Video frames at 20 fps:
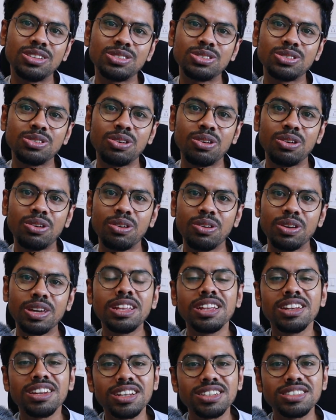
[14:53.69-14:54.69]
So
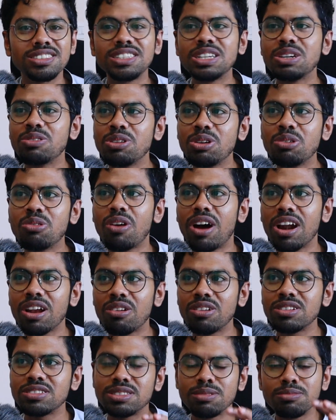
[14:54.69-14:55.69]
in industry we
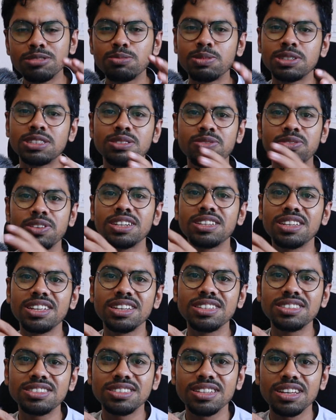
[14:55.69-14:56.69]
work on some specific
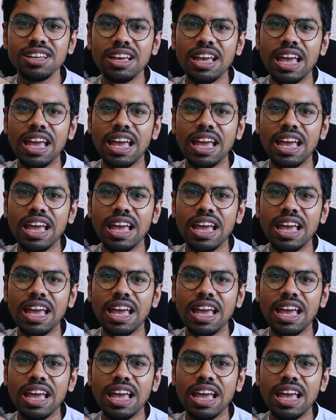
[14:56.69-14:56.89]
things,